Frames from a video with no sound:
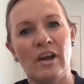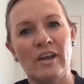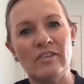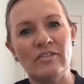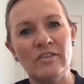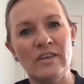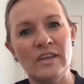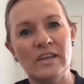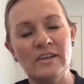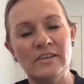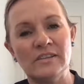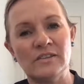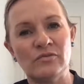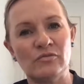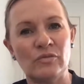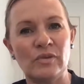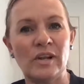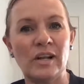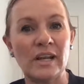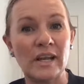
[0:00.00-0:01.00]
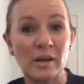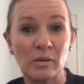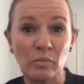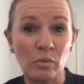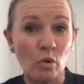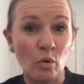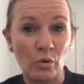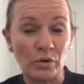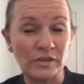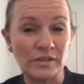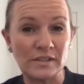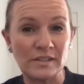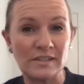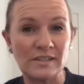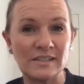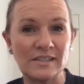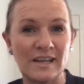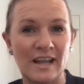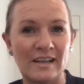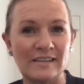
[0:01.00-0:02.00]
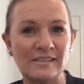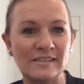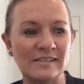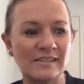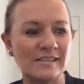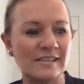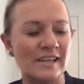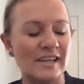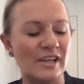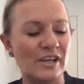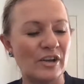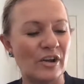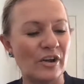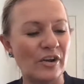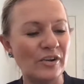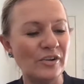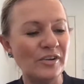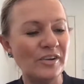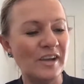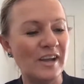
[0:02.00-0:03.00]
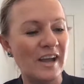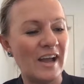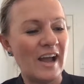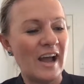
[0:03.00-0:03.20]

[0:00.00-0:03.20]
I think is really important as a CEO.